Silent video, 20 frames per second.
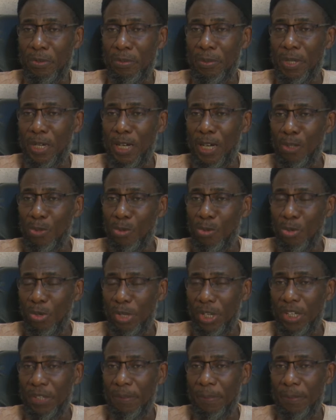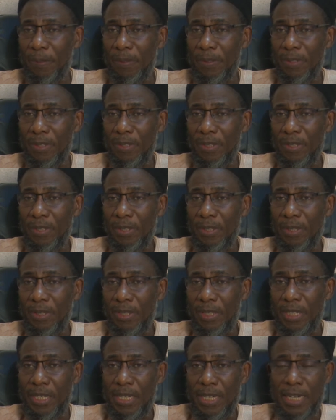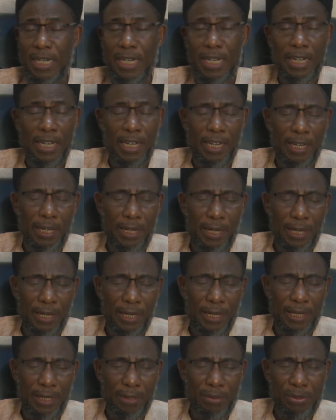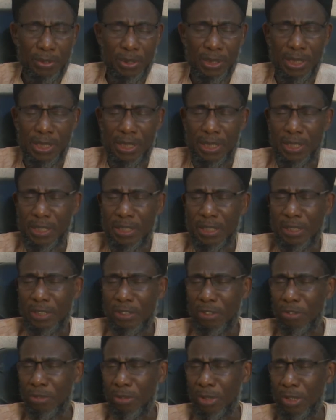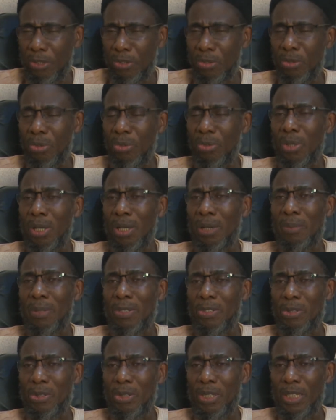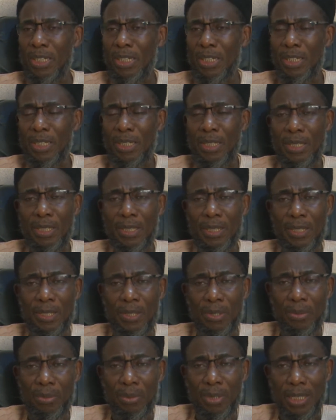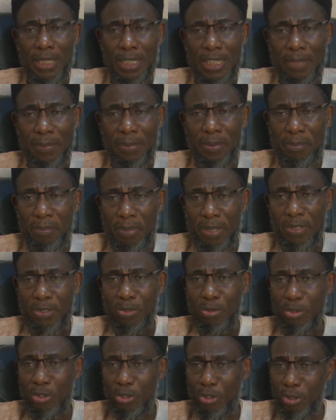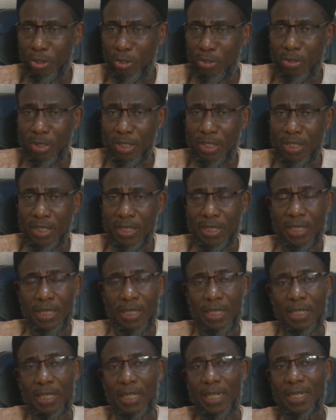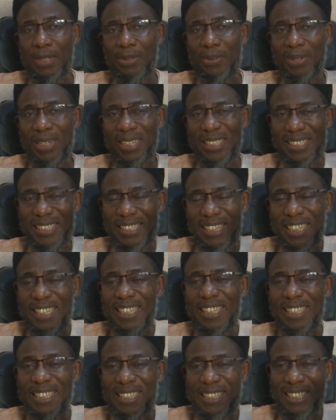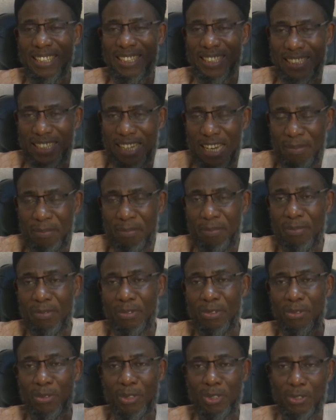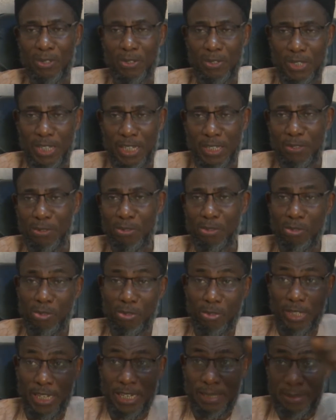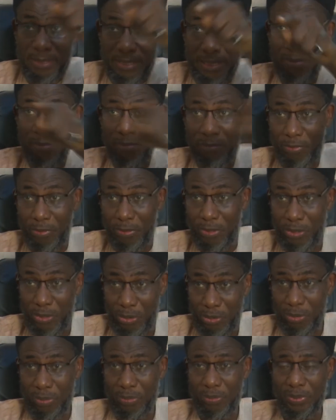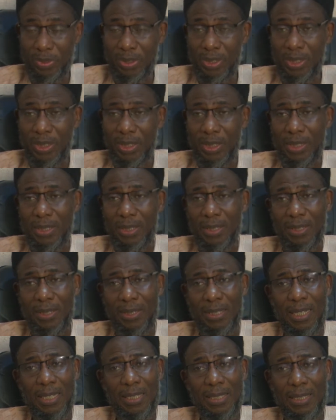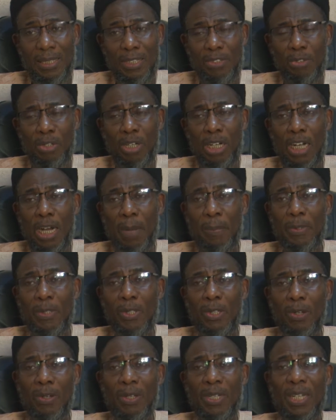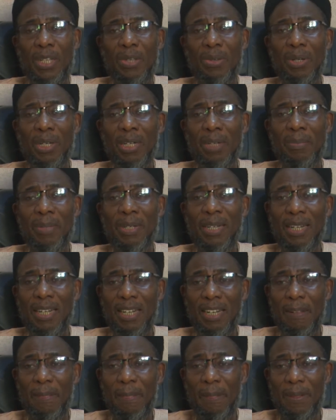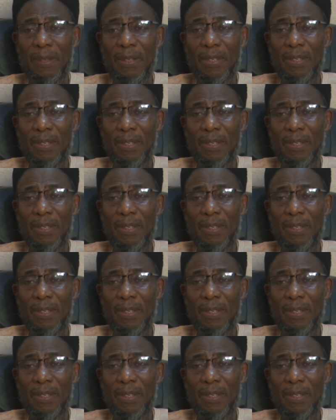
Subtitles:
to be hardworking. Here, you see little children, the so-called al-majri, you are giving birth to children and you are sending the same to the society to train them for you. This is you are absconding your amana.